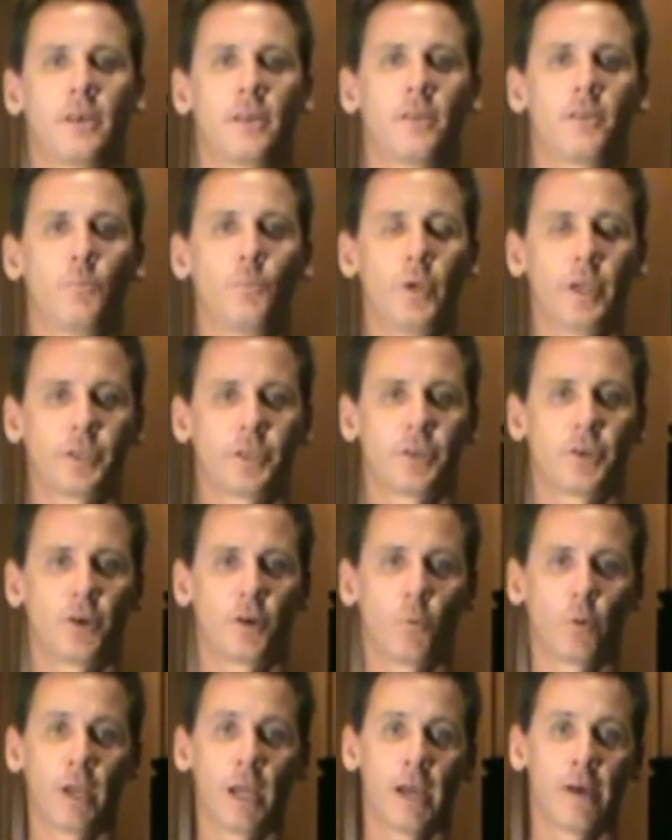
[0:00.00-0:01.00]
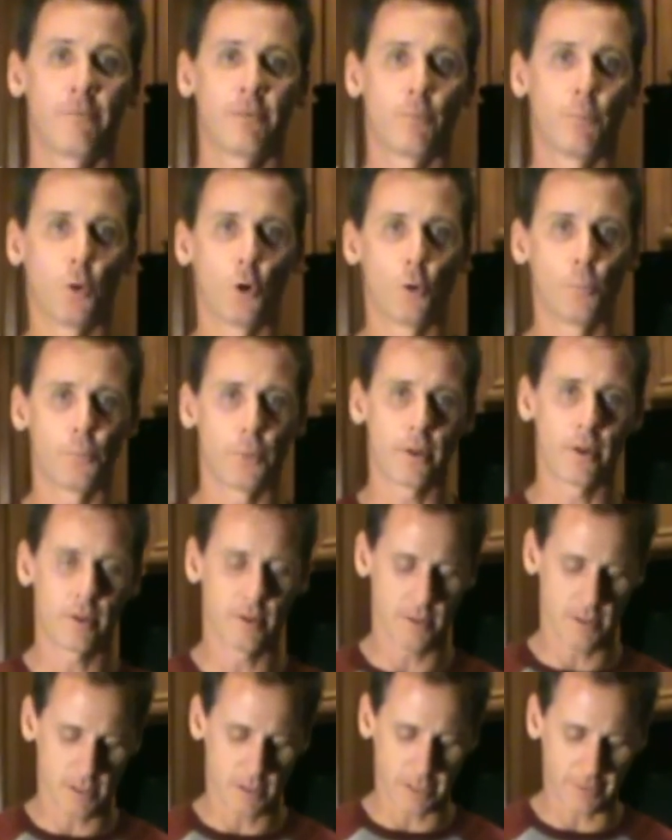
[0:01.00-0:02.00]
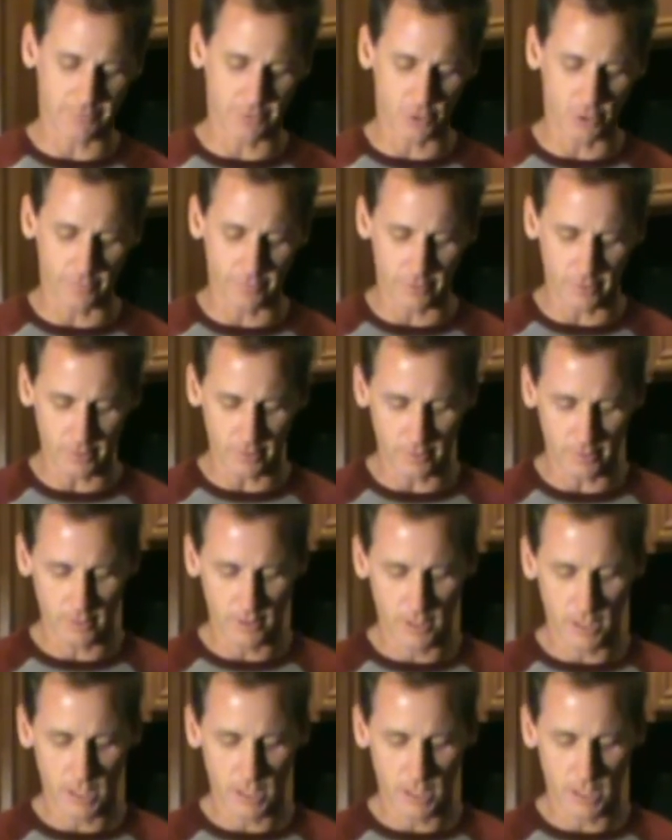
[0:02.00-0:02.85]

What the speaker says: the mixture, we have the pulp left over